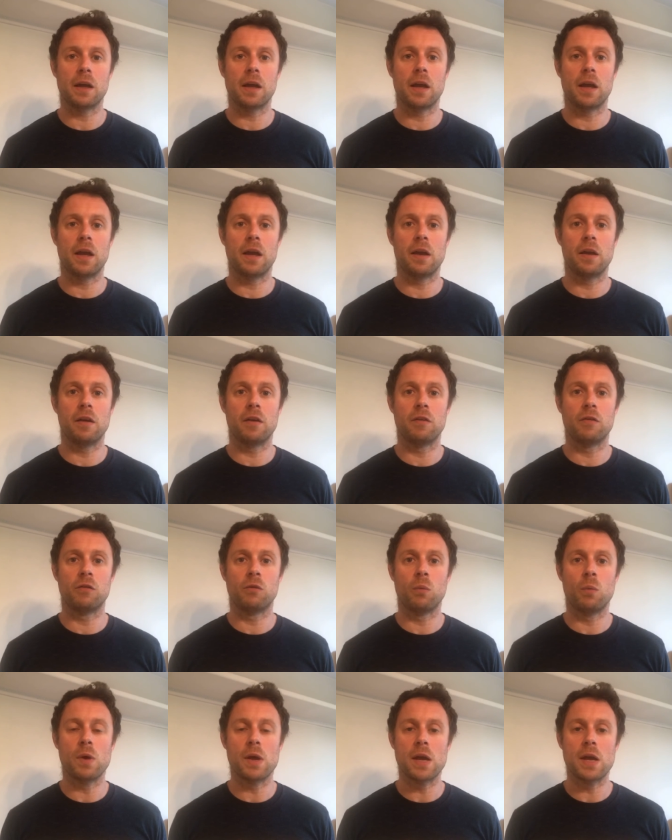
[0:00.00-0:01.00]
if
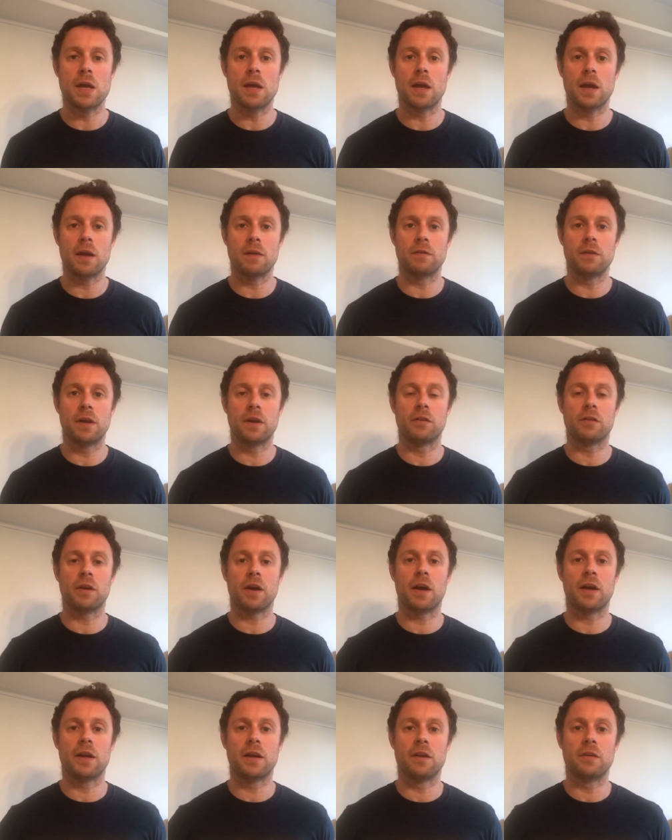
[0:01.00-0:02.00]
we gave the
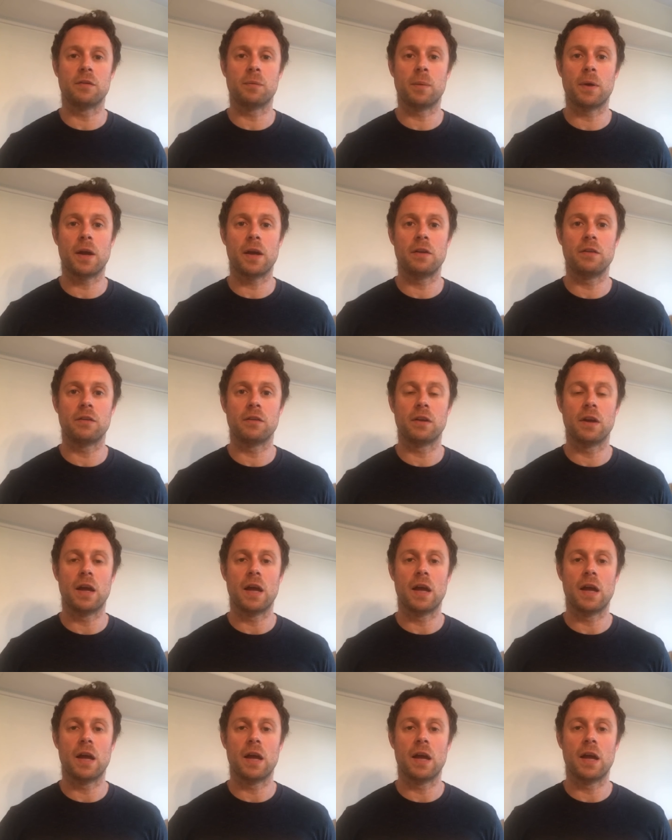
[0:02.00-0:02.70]
anxiety space